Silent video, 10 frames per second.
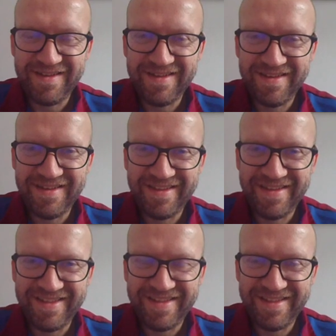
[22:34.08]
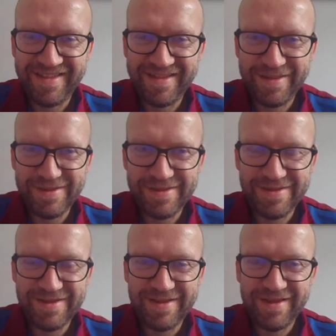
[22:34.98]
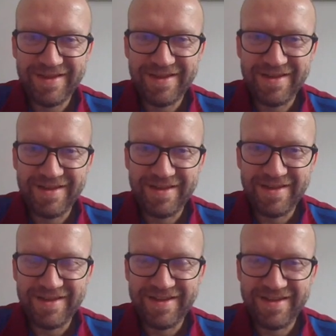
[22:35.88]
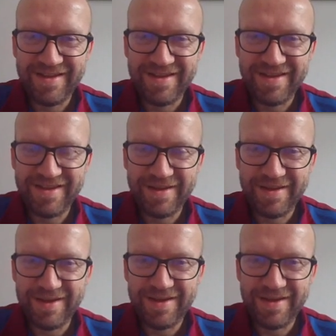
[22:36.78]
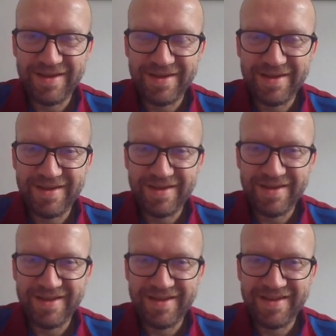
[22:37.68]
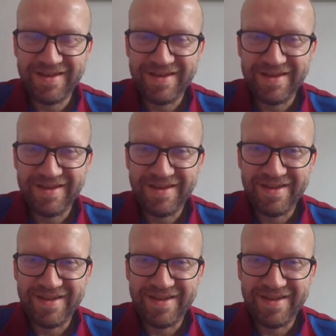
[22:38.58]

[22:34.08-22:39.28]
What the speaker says: This person isn't speaking.